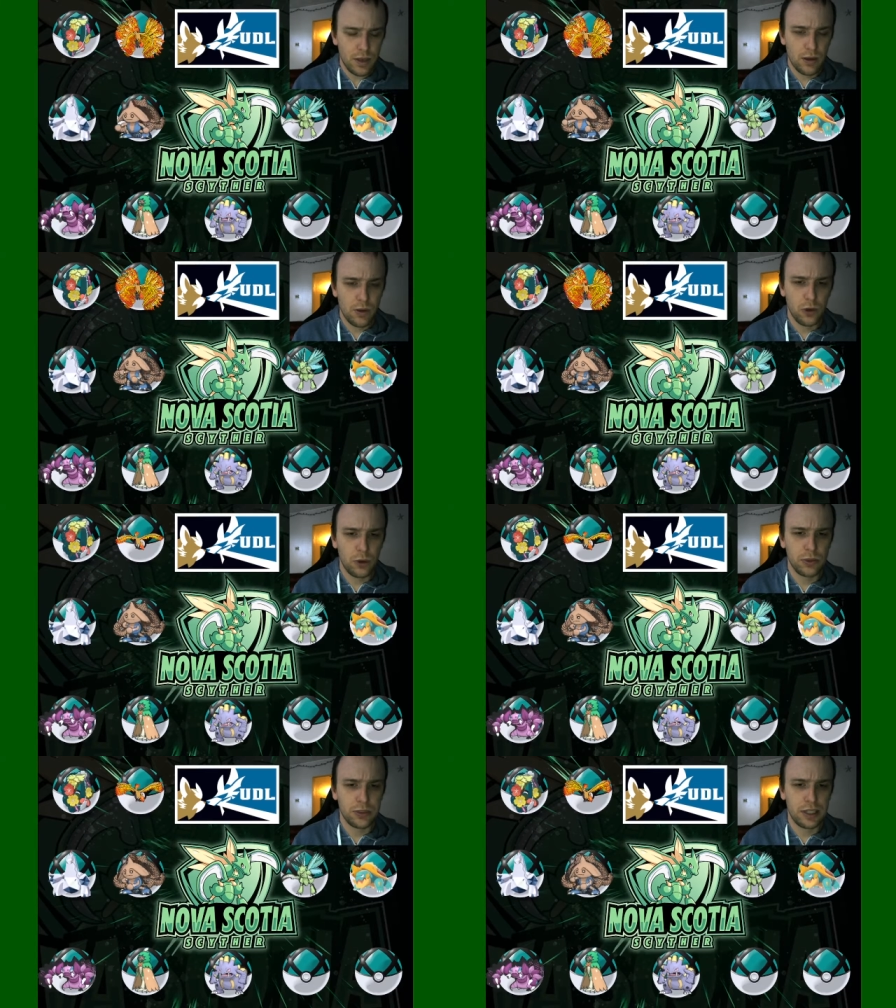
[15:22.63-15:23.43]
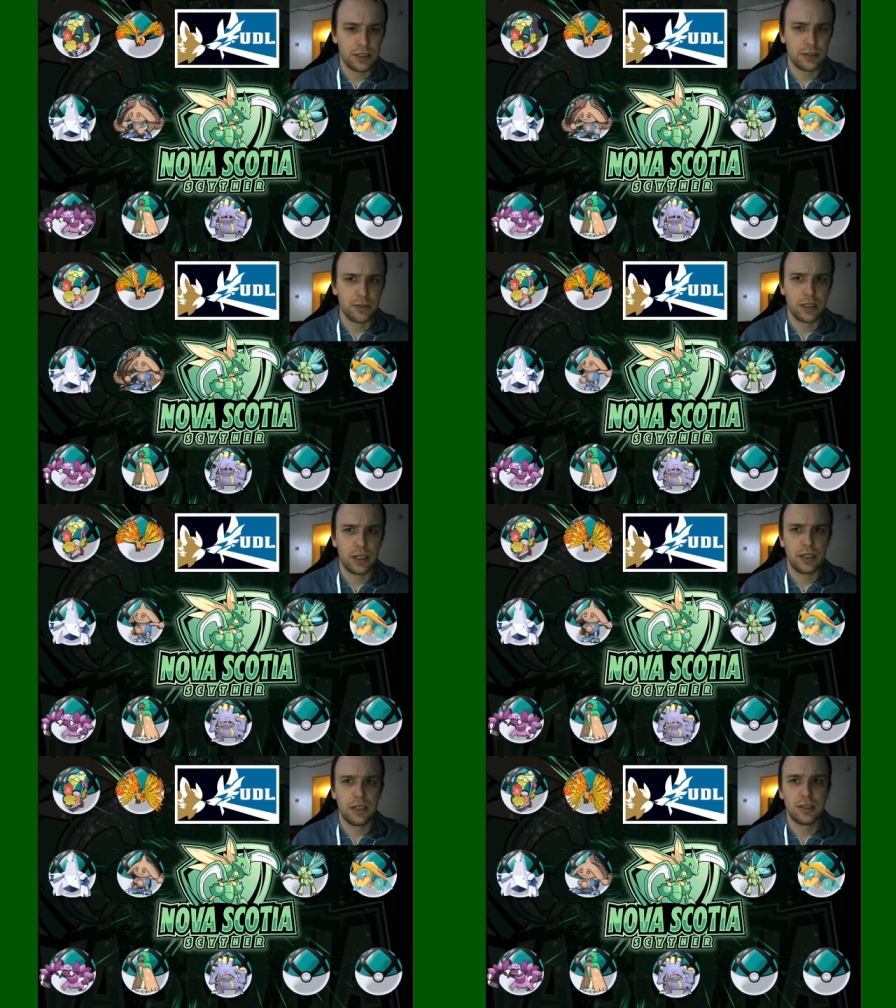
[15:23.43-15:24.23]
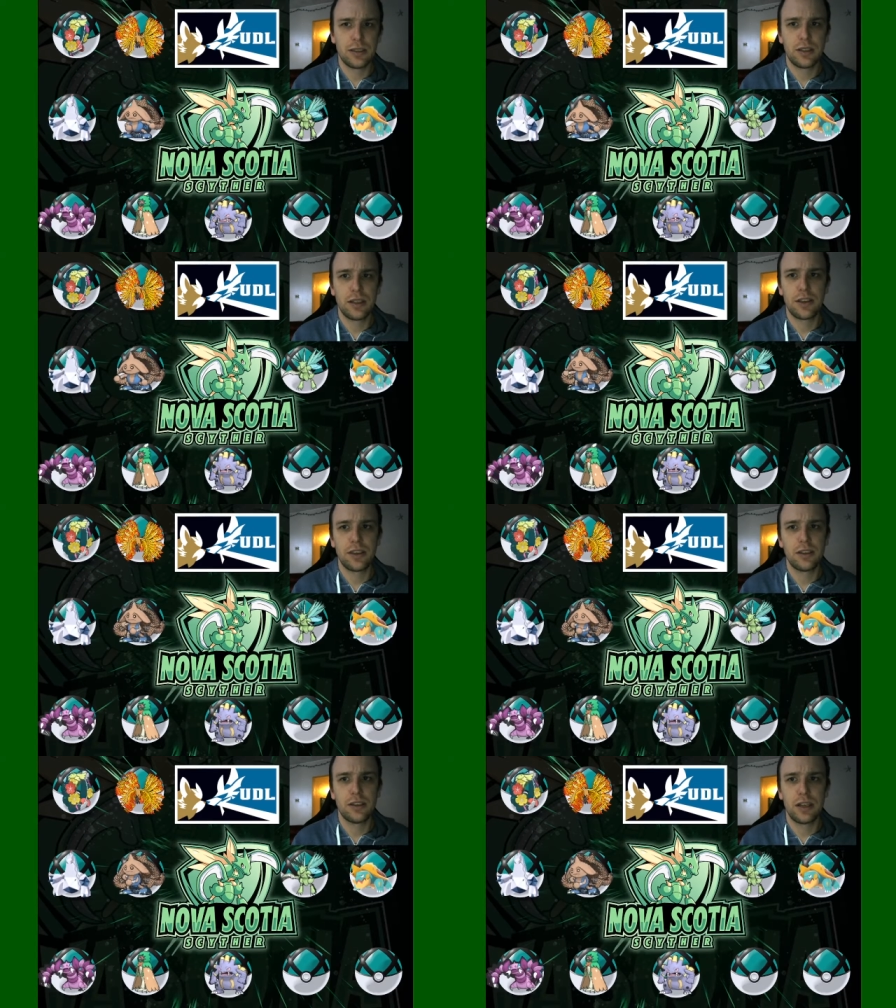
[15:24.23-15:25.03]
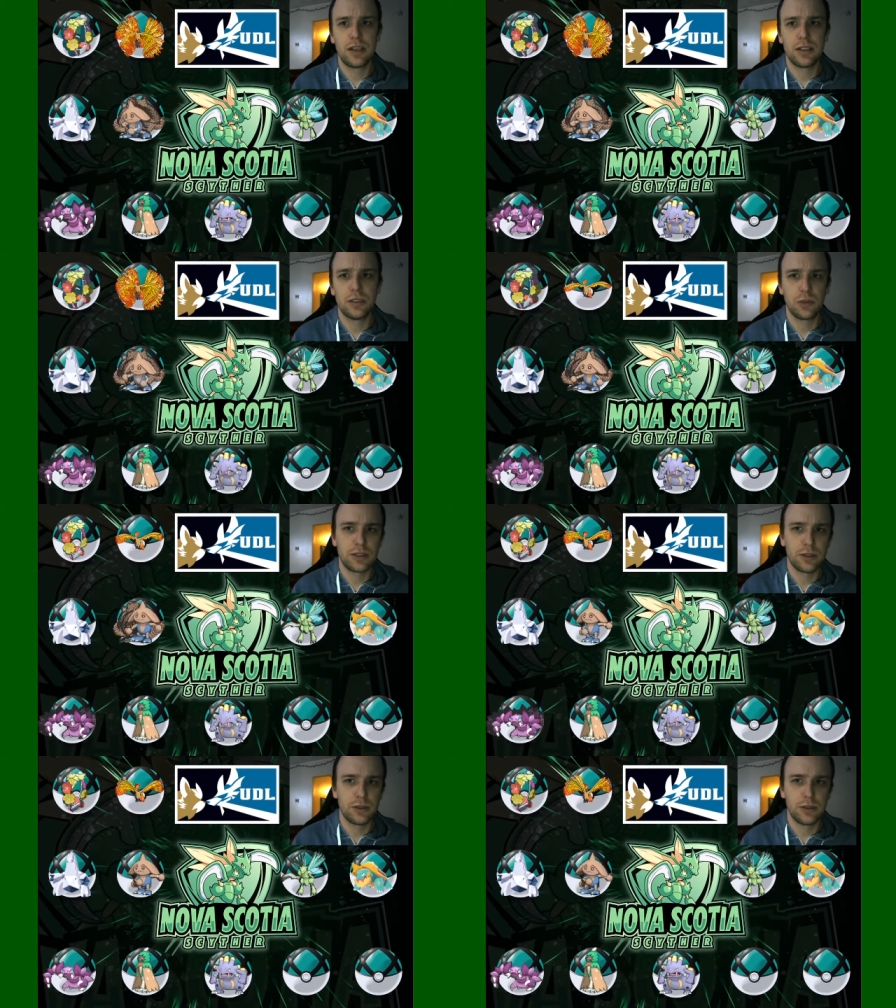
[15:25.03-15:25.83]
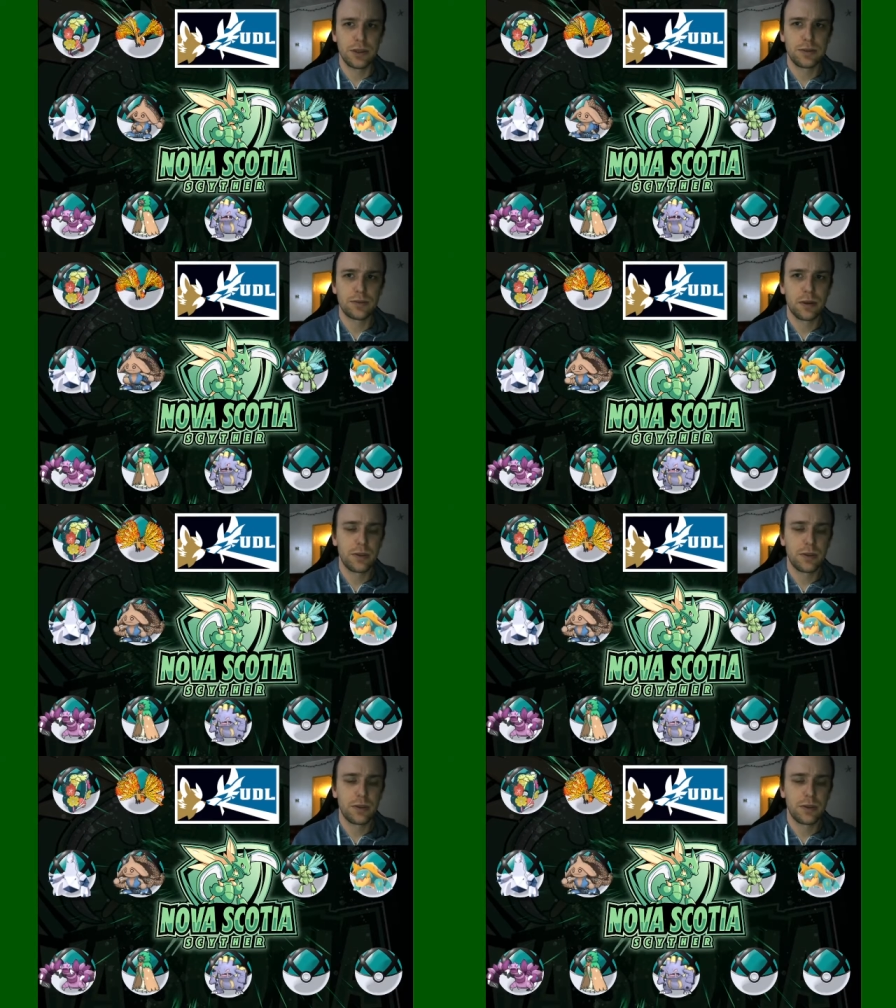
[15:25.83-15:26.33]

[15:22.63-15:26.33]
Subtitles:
normal doesn't nothing is weak to normal.